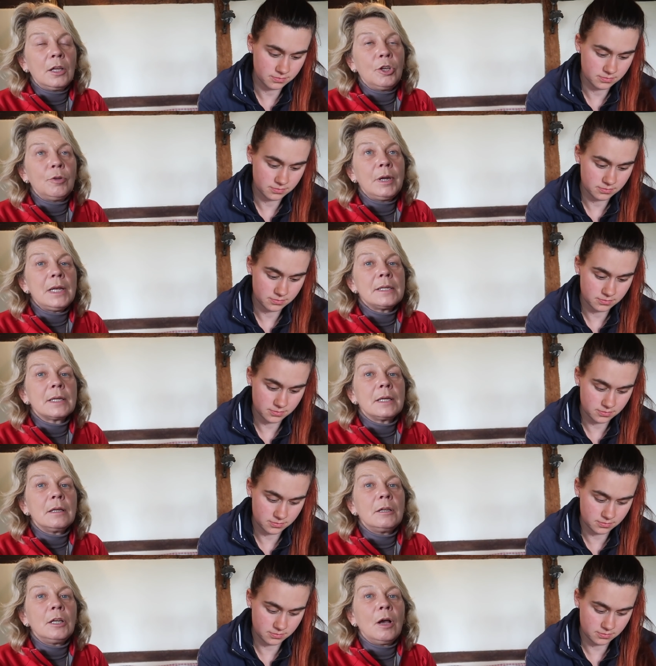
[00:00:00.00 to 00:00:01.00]
Speaker 1: You need
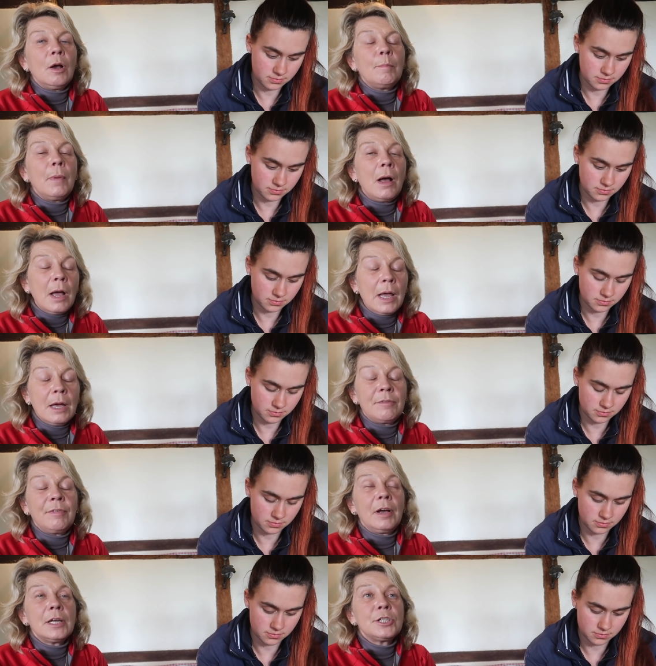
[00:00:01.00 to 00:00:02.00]
to, my
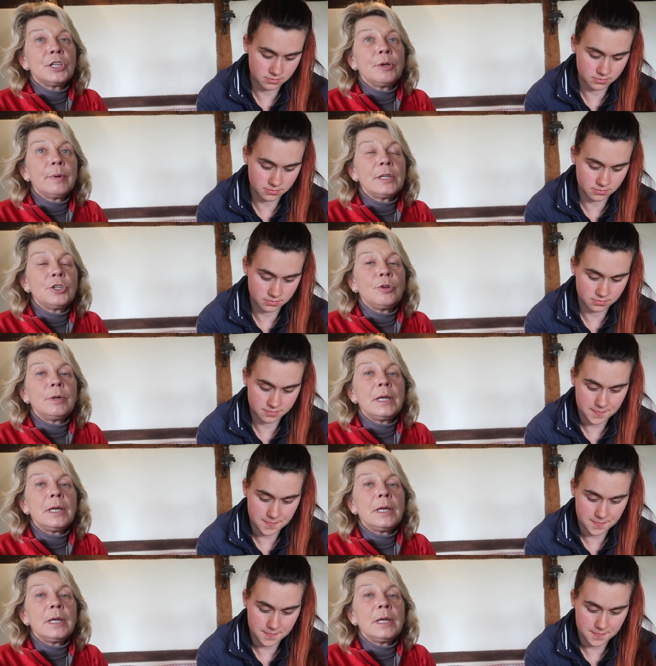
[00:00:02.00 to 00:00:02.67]
advice to you is you